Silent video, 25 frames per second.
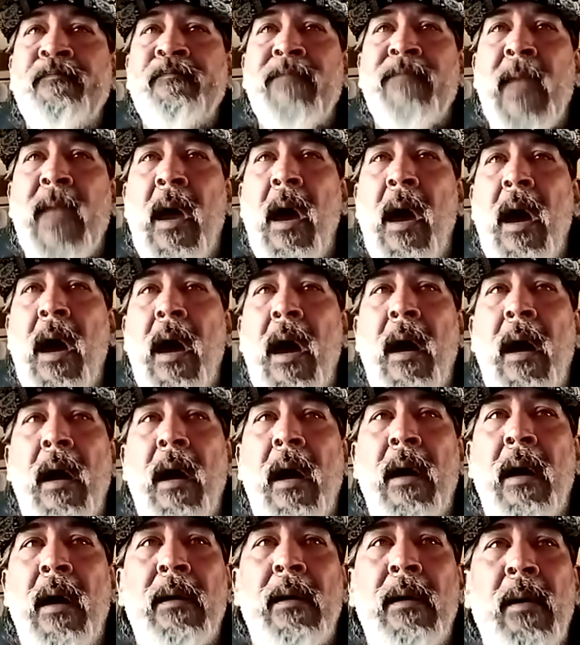uh
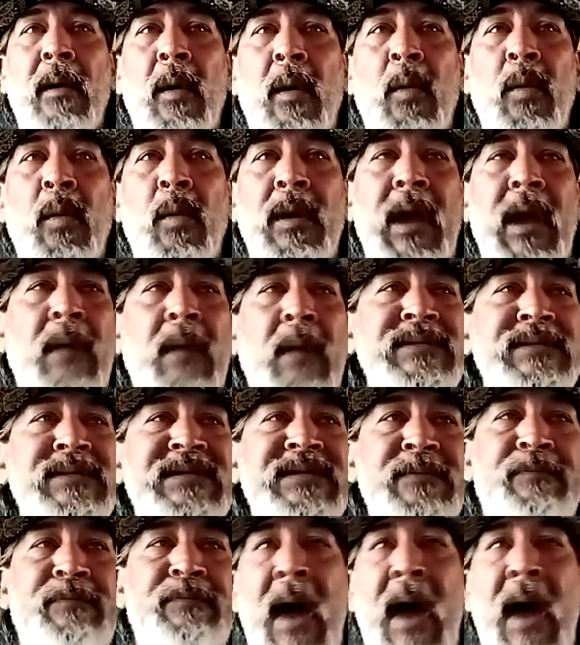what I was
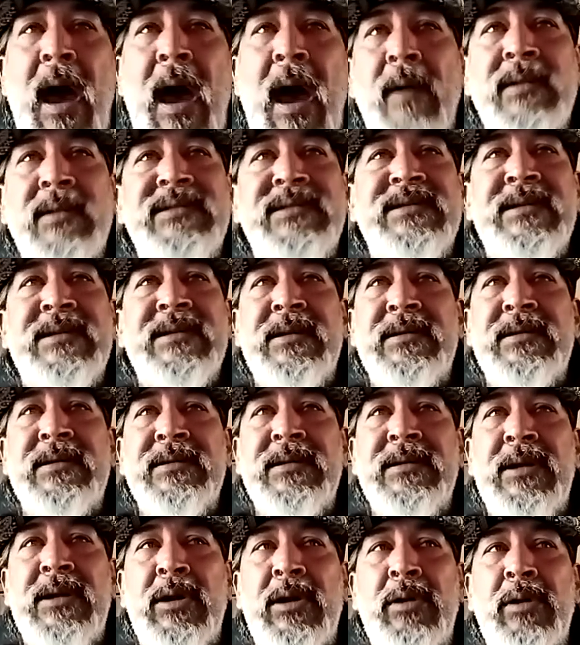about, and
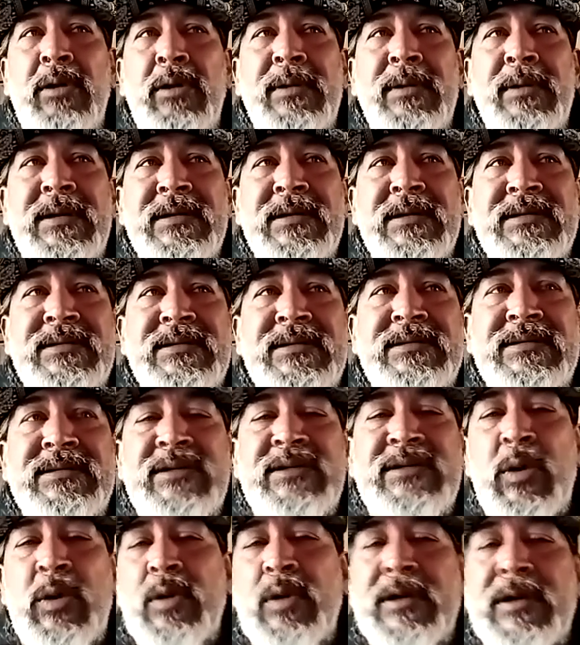because
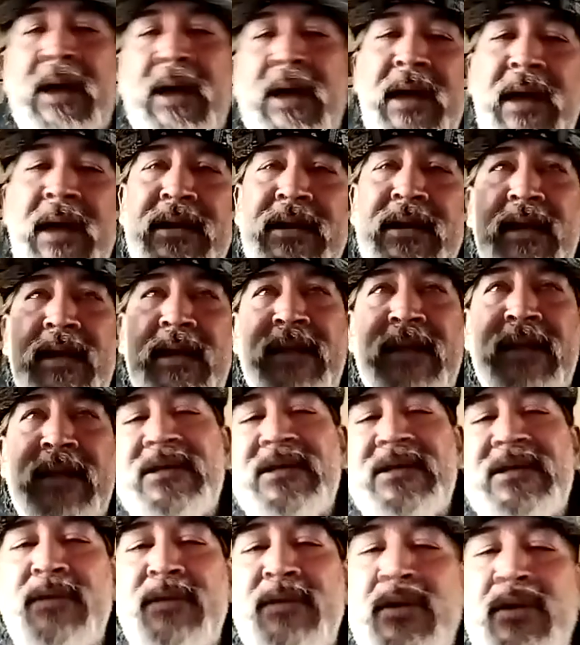sort of kind of like this
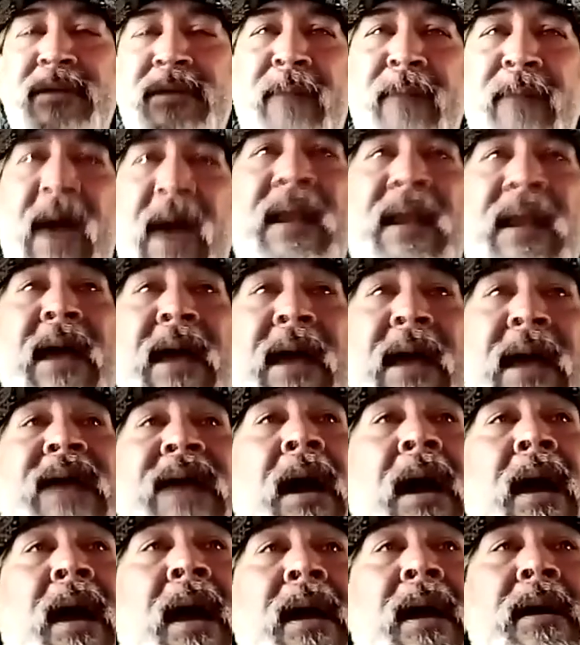Billy Badass
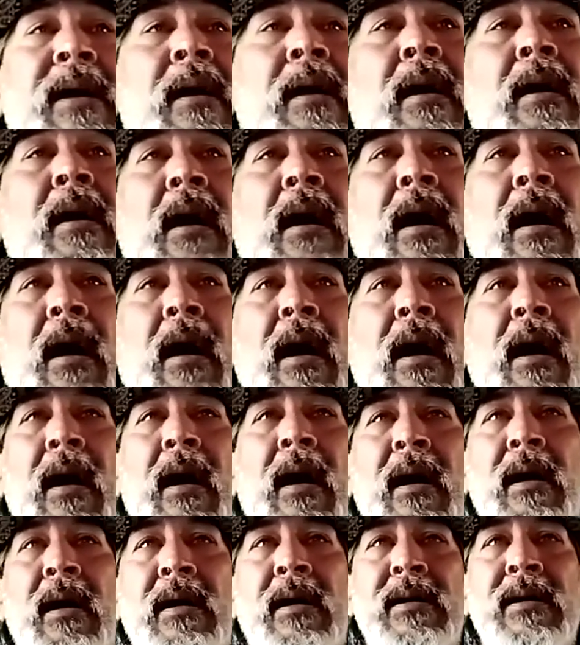guy
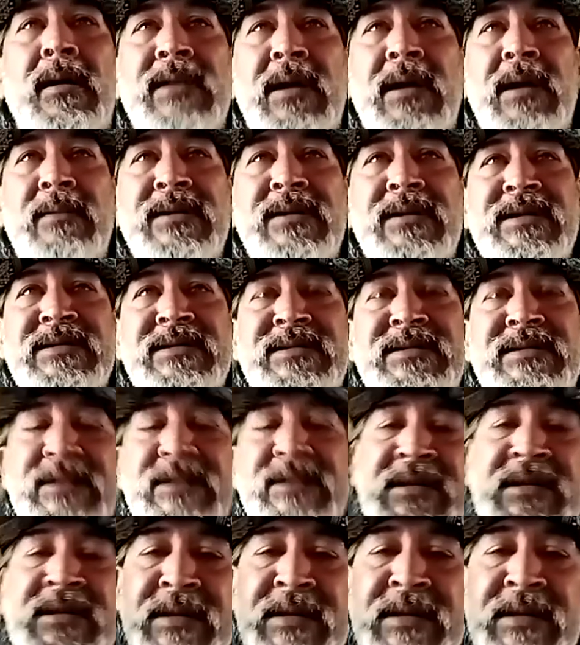that was in
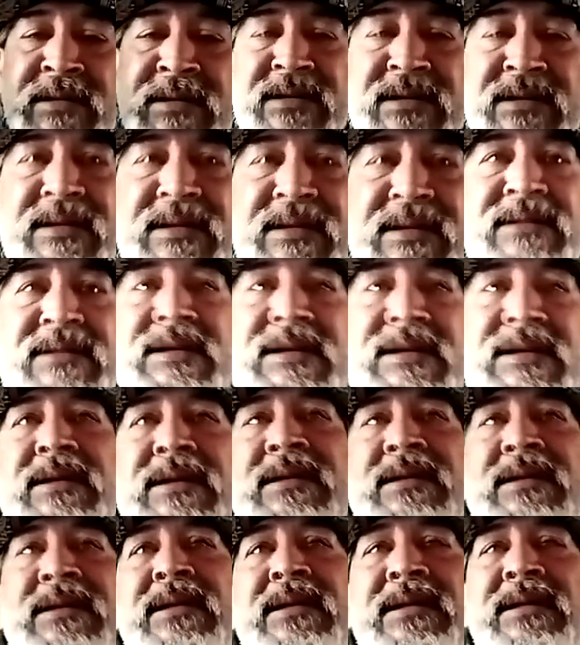his addiction,
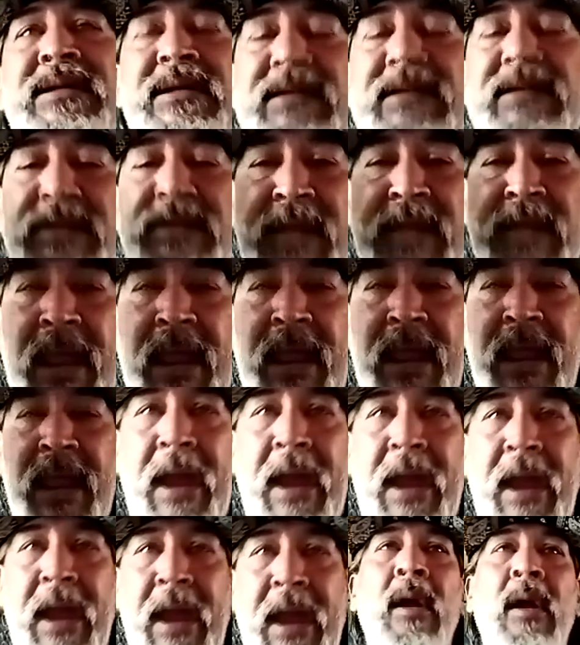that didn't
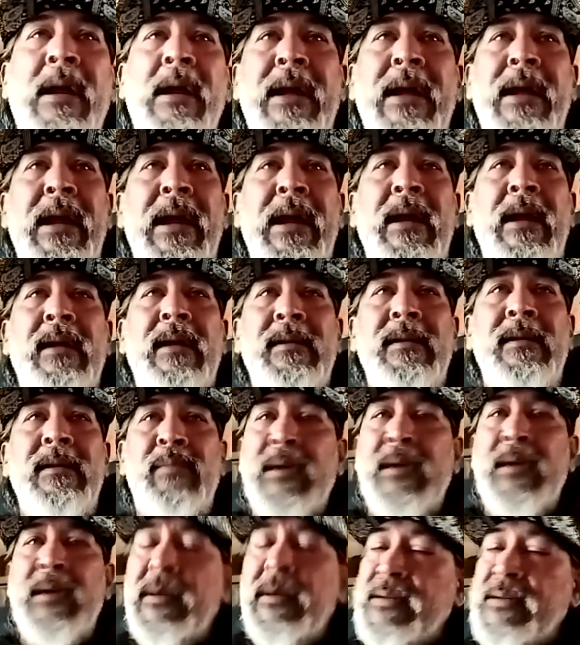care, and
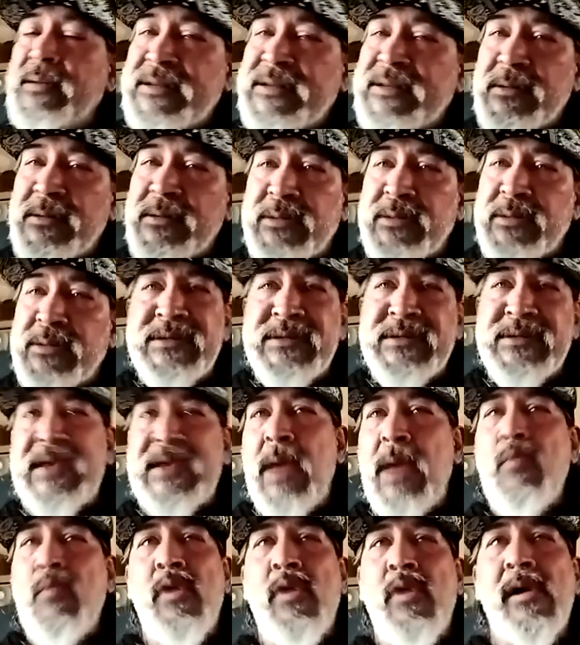but I was still doing the
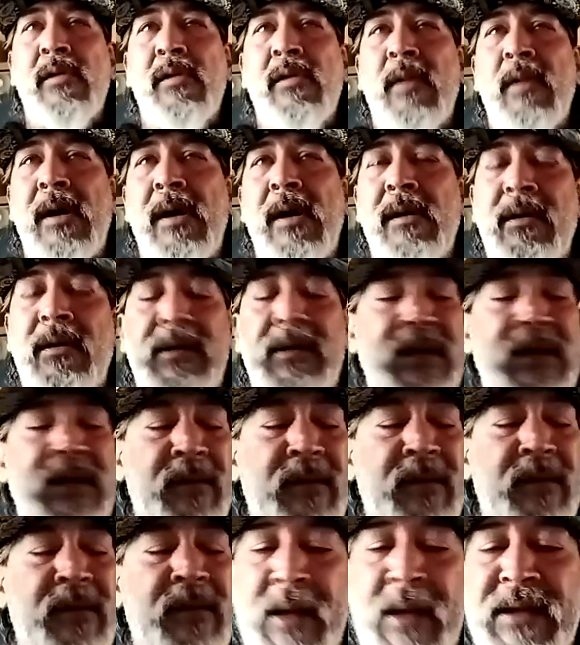same work while in
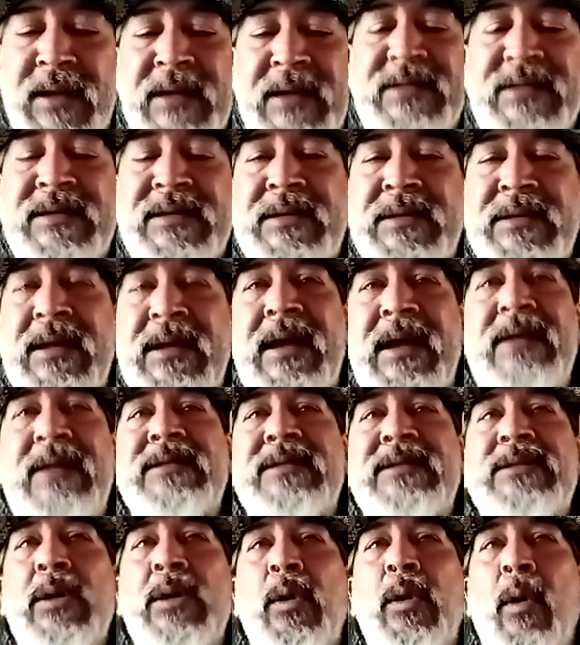my addiction. And
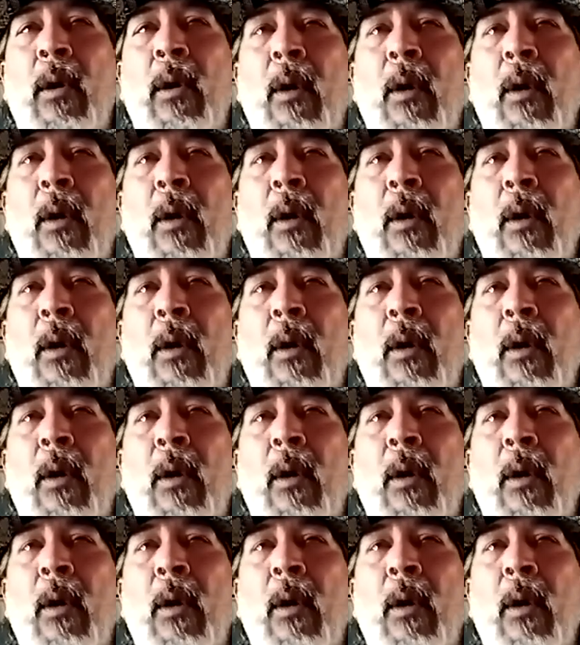so